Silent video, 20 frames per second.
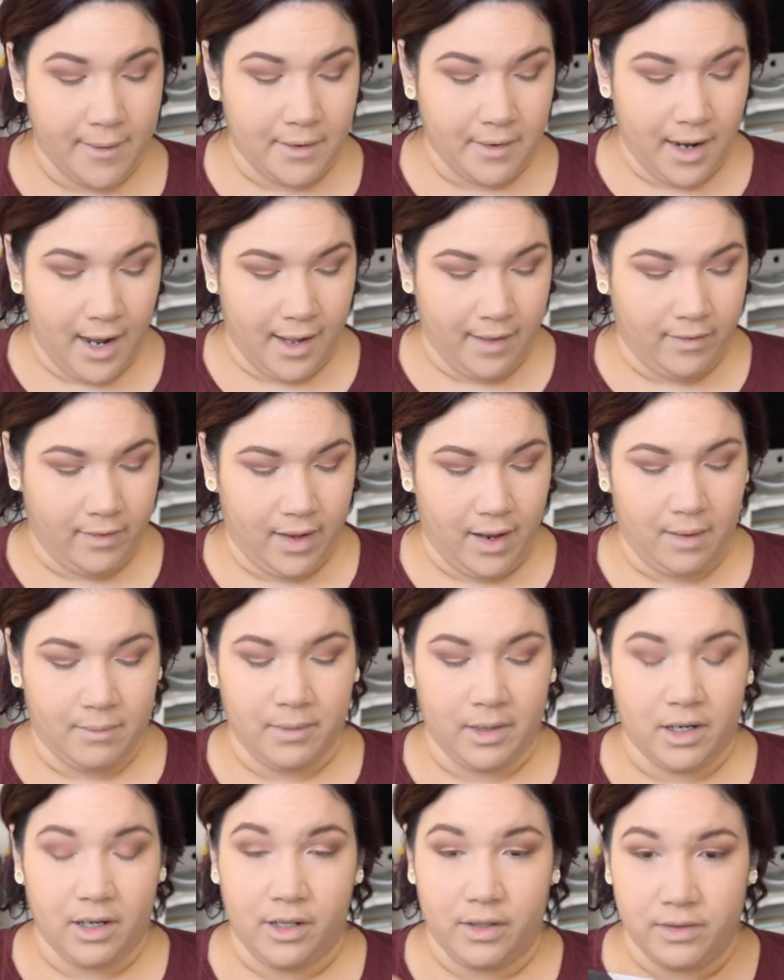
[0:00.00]
bone highlight,
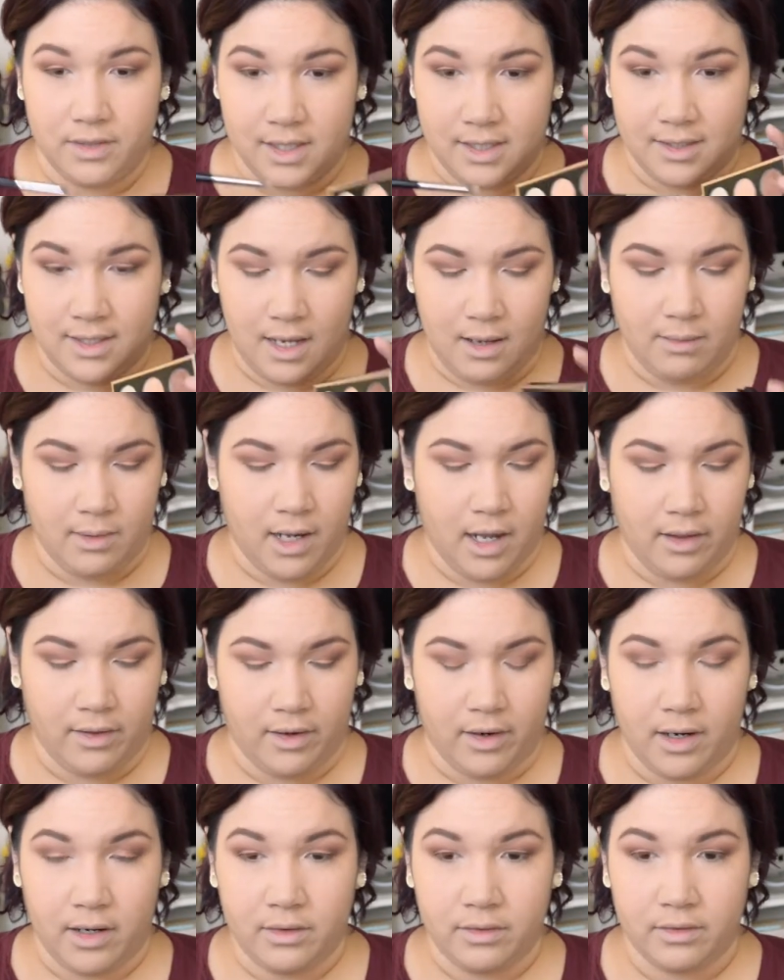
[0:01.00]
I'm gonna use the same
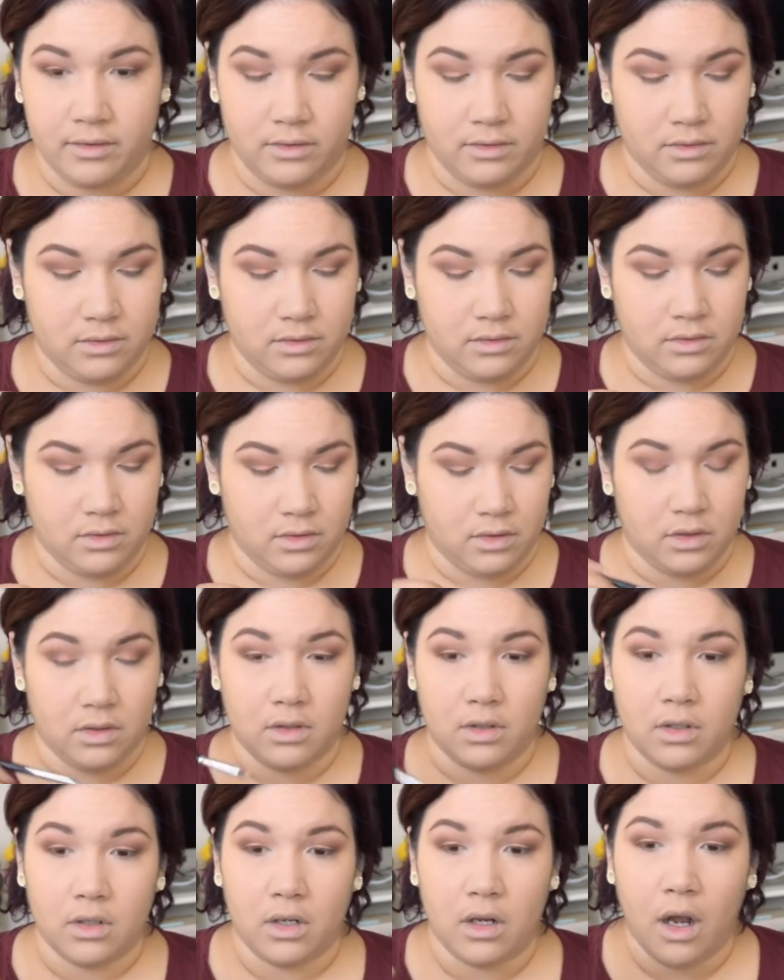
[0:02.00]
color,
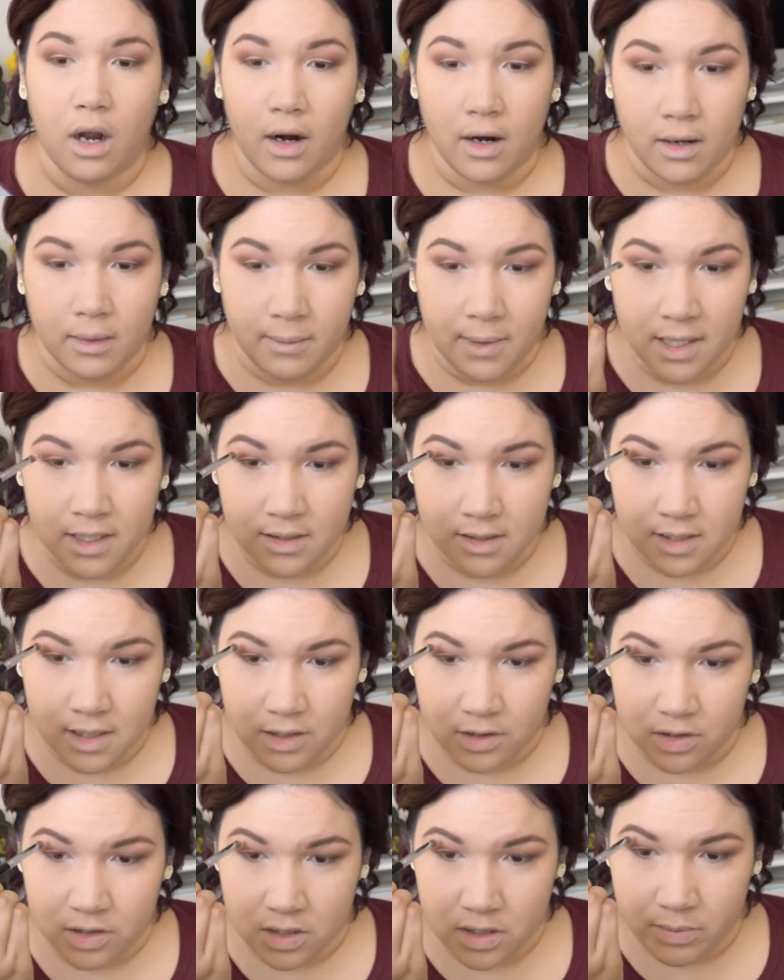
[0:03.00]
Artemis,
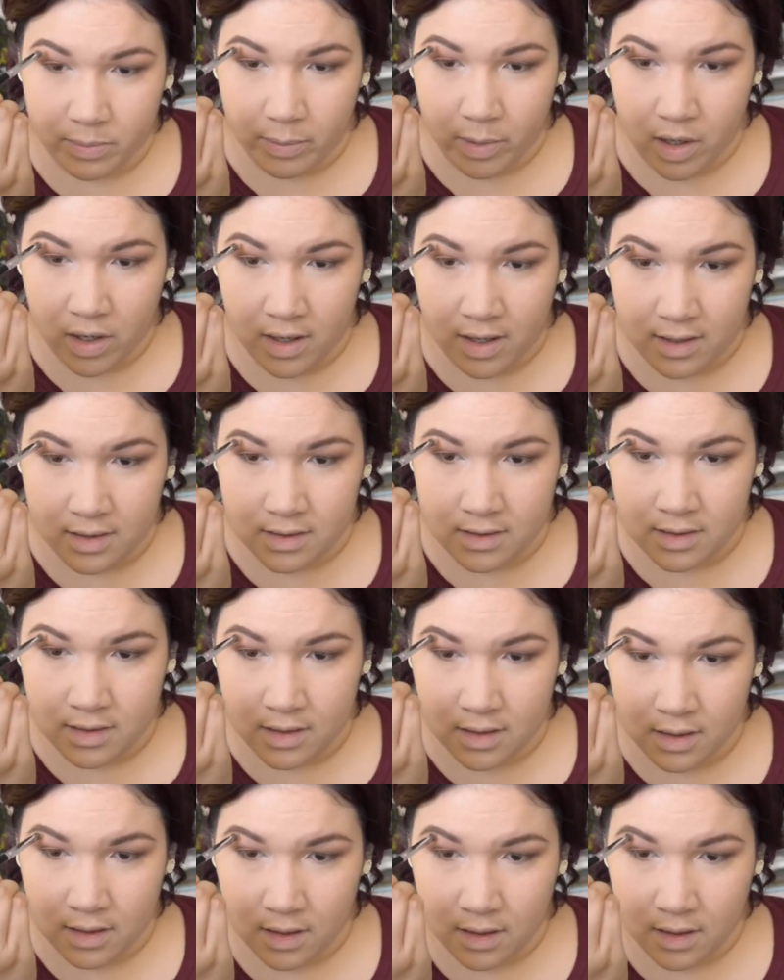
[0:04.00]
and just put